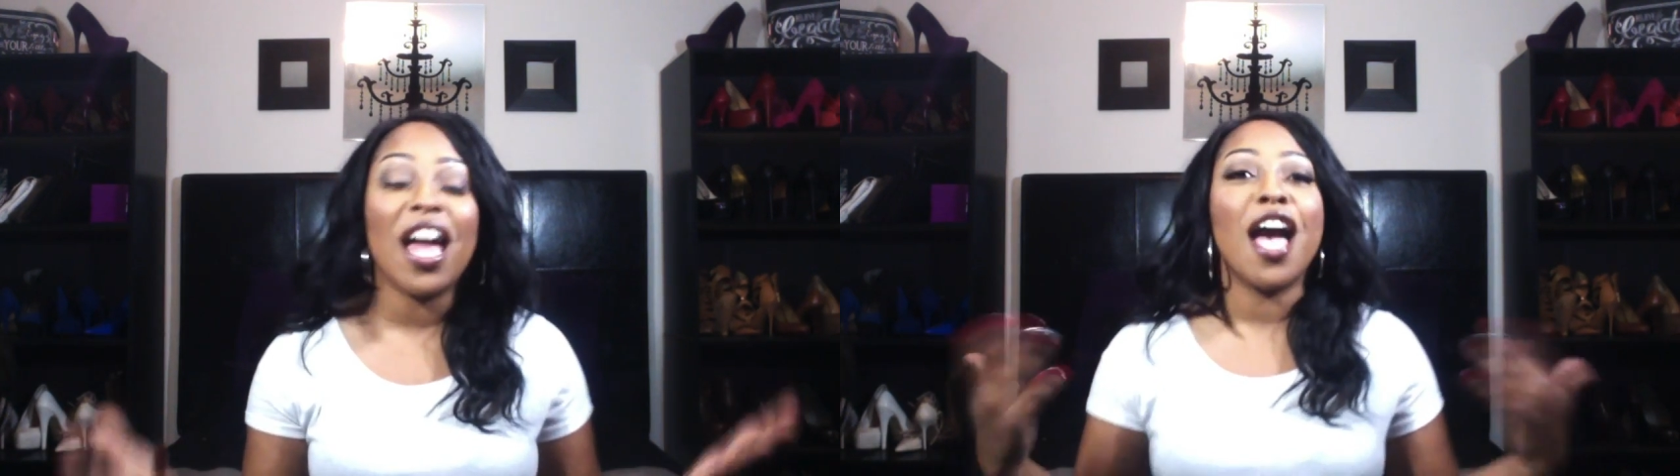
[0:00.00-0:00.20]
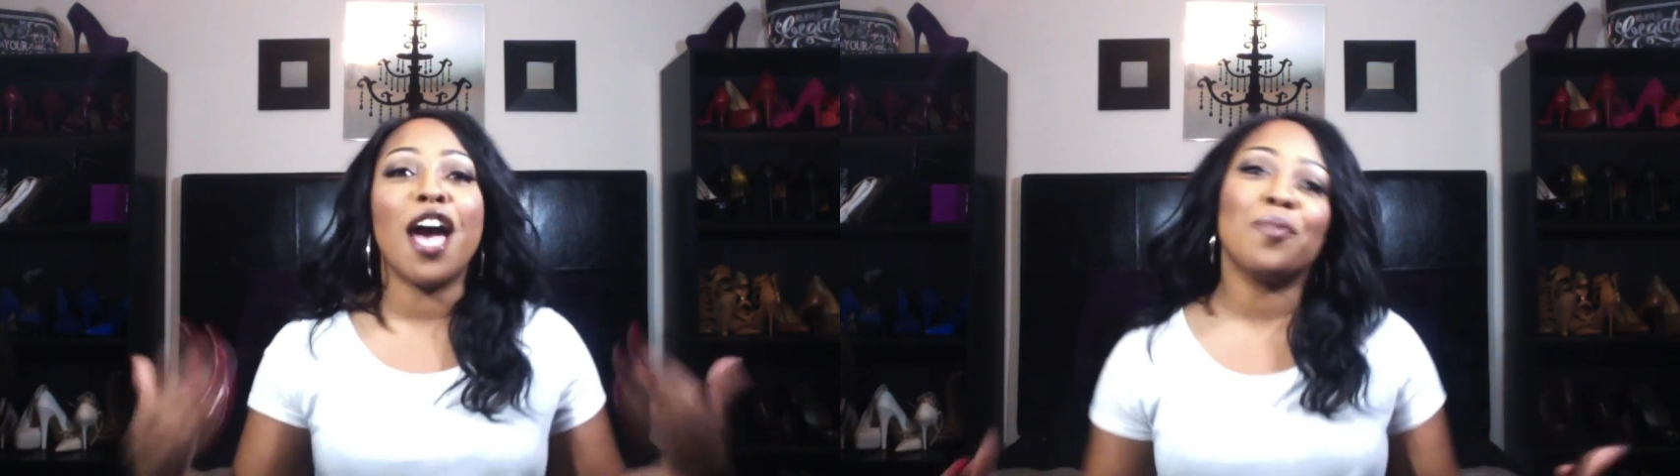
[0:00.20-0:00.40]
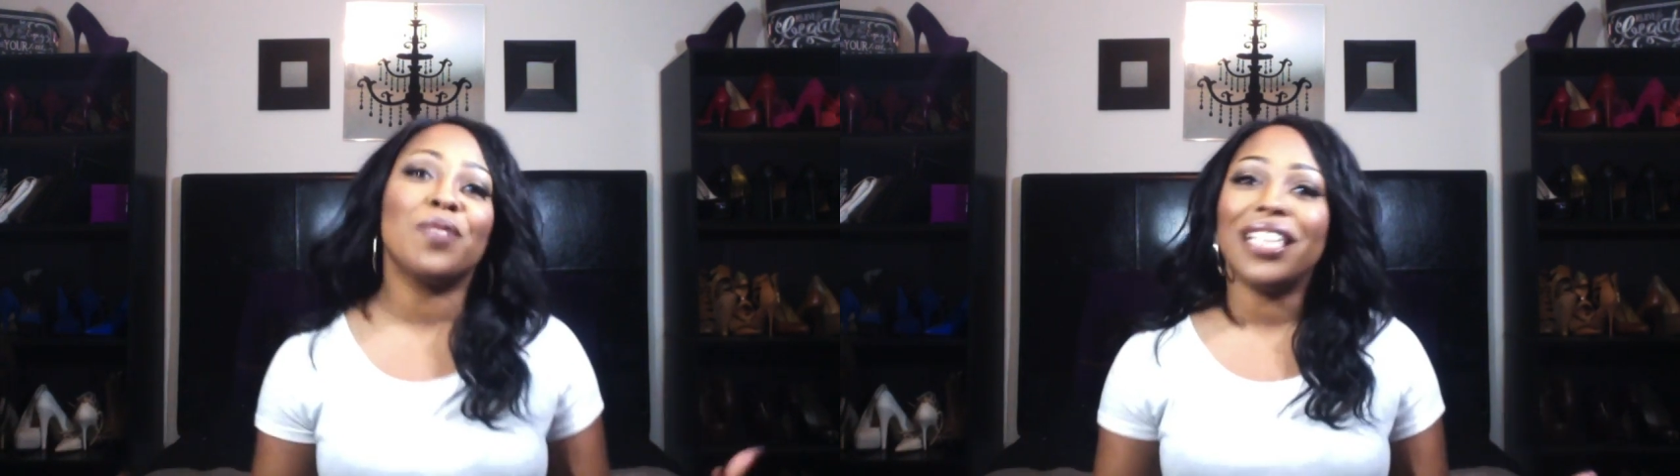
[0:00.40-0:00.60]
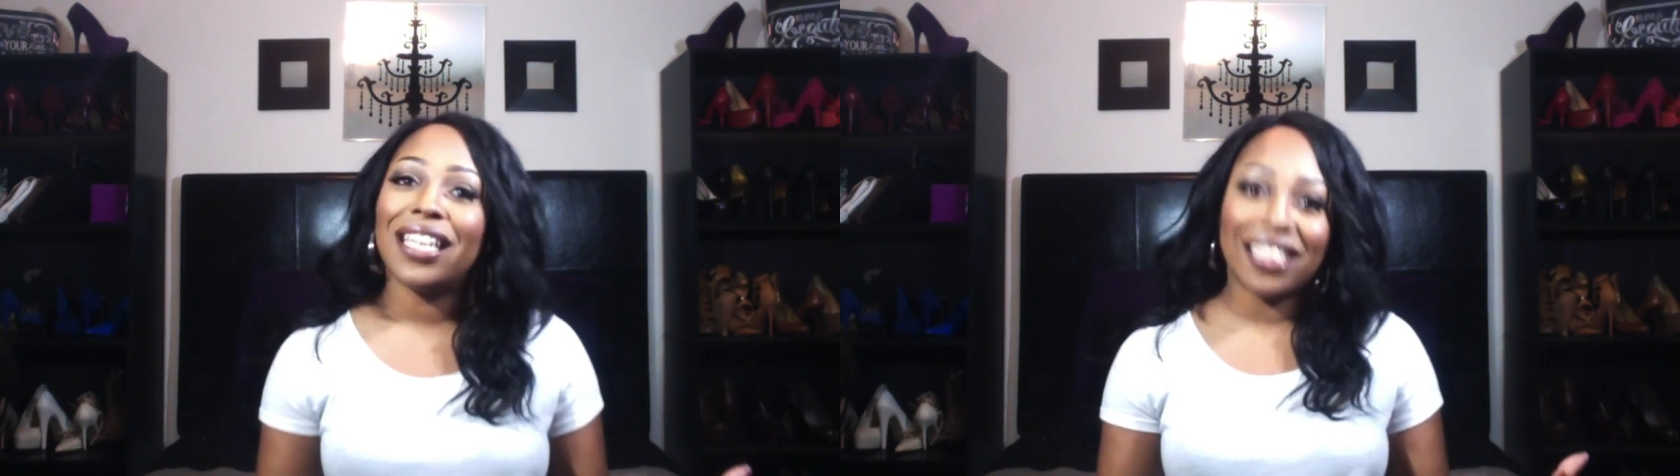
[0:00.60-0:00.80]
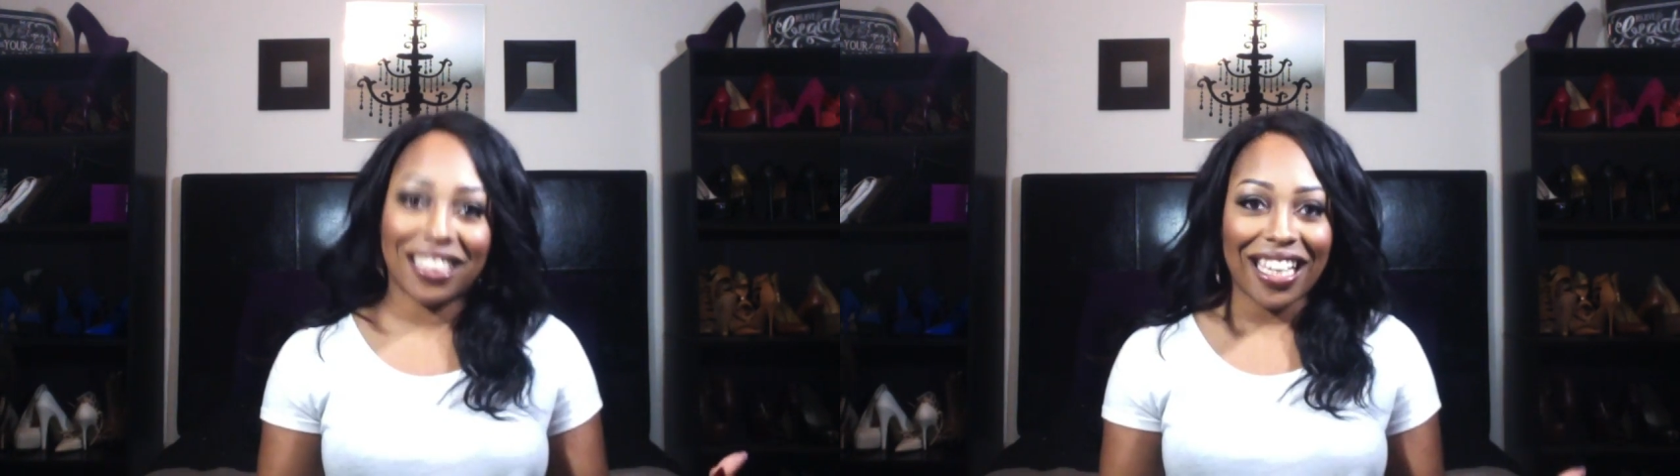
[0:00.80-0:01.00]
and I'm really
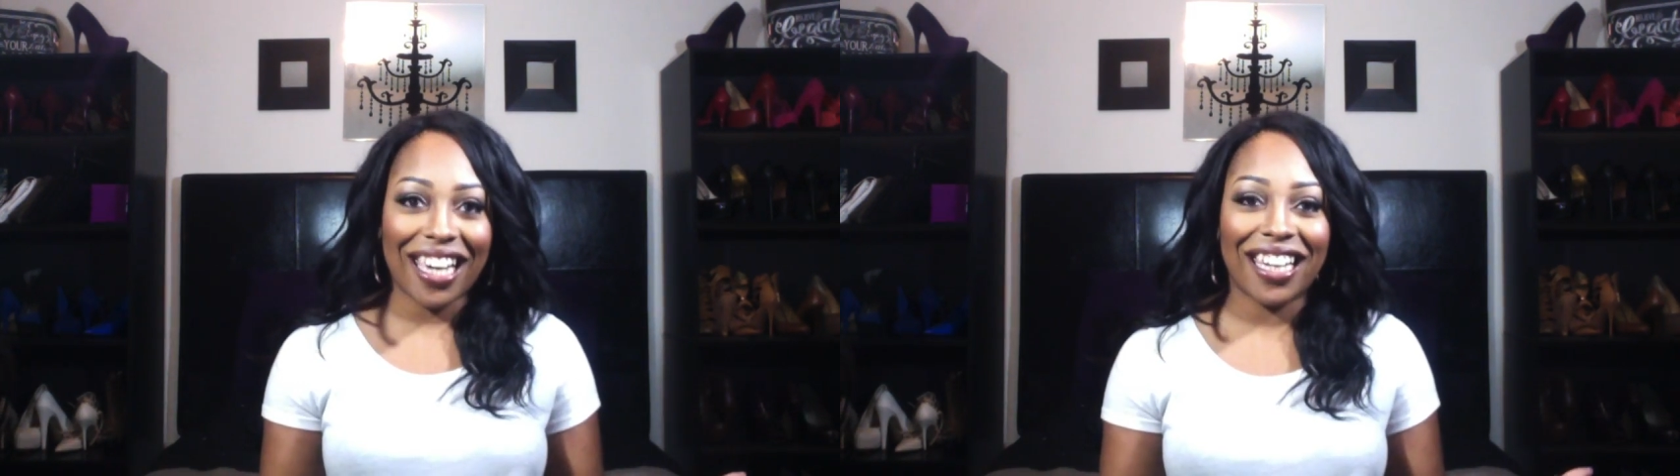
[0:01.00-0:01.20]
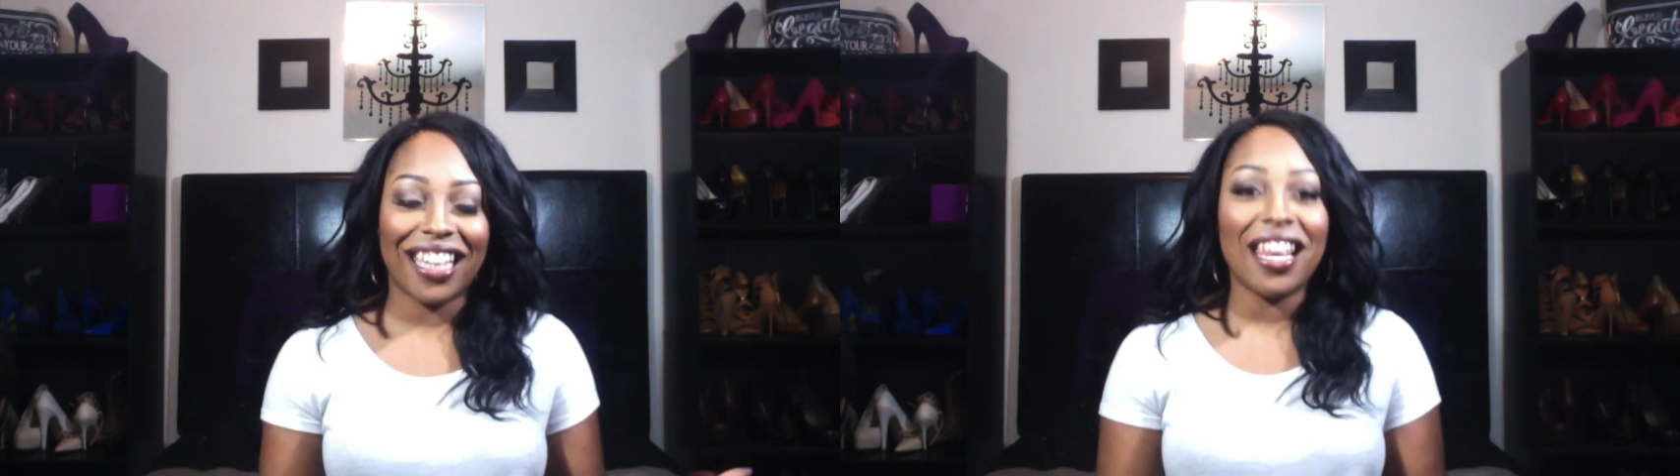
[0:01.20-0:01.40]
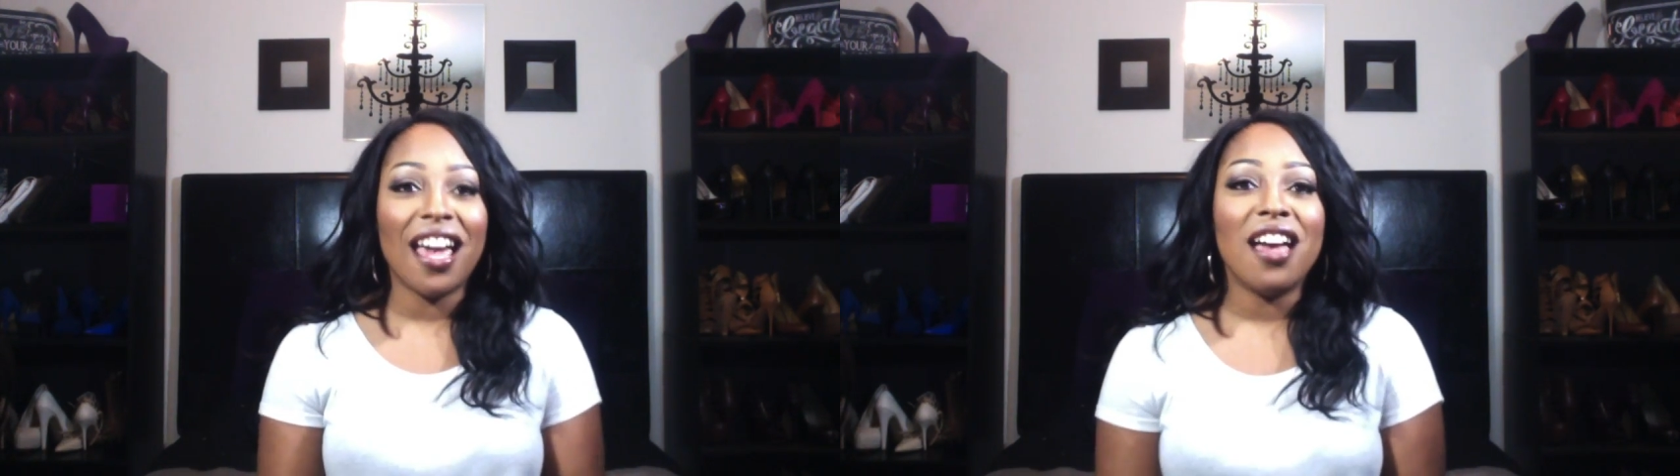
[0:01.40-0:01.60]
excited